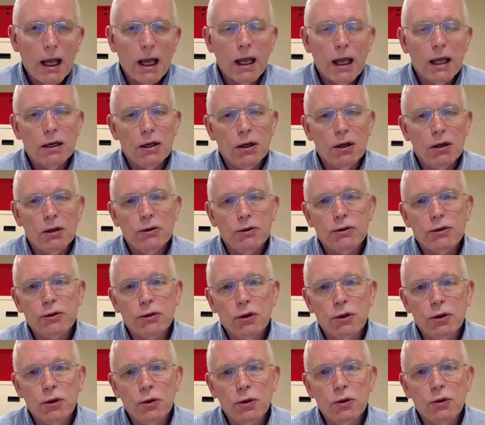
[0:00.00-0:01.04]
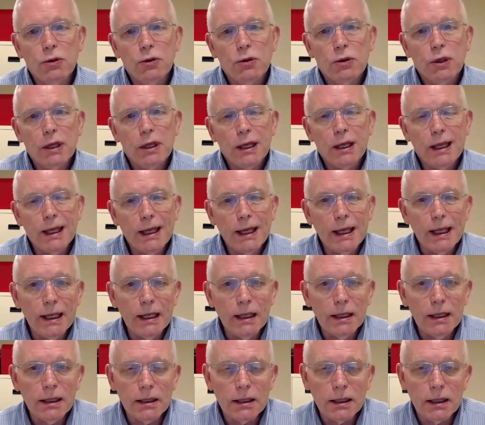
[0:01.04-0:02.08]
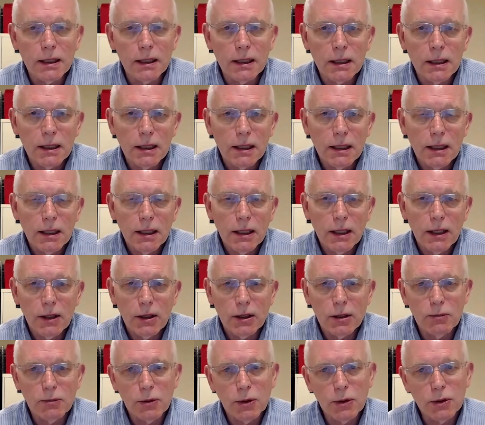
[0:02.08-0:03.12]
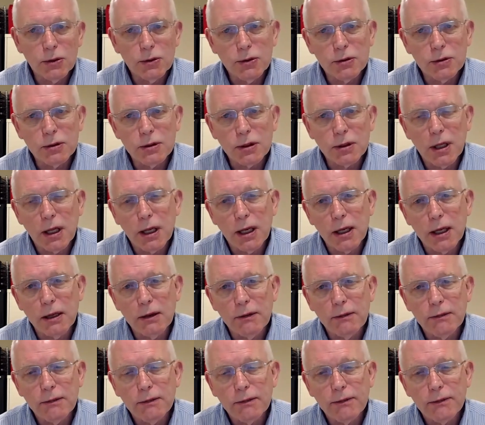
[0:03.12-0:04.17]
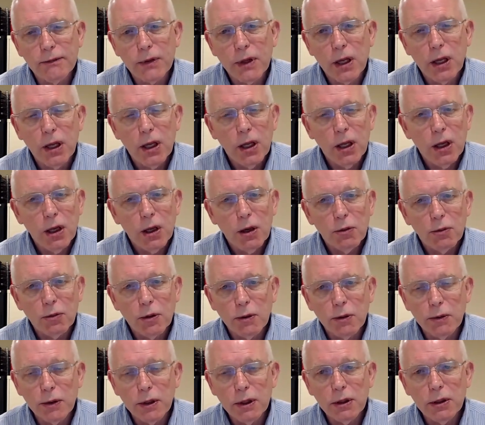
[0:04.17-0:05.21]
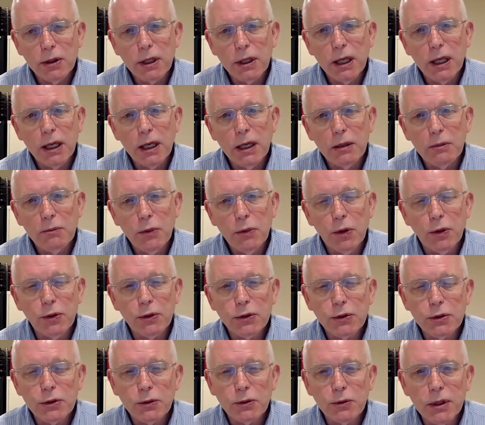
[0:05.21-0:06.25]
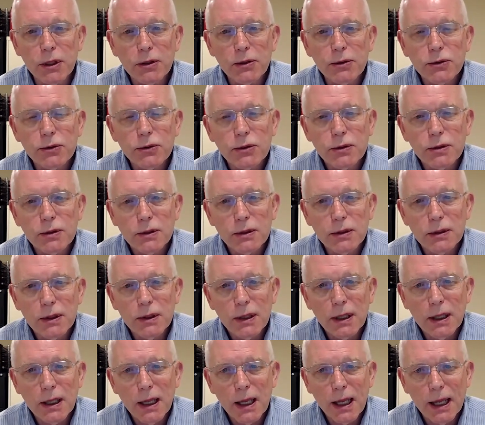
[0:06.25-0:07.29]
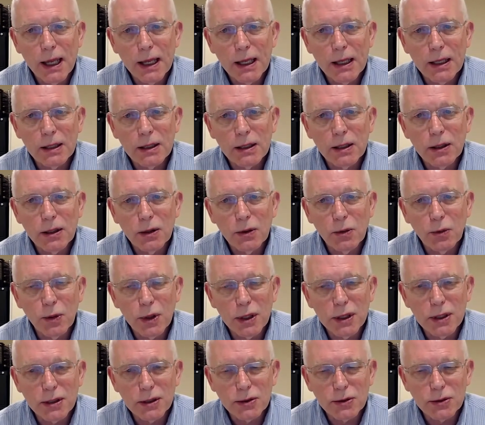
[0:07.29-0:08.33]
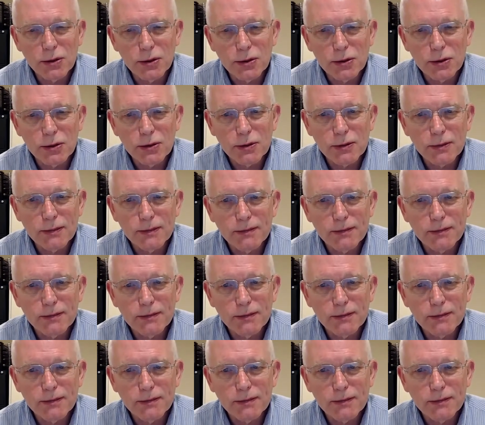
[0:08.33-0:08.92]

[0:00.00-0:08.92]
and also in the person's life, where we look at both strengths and weaknesses.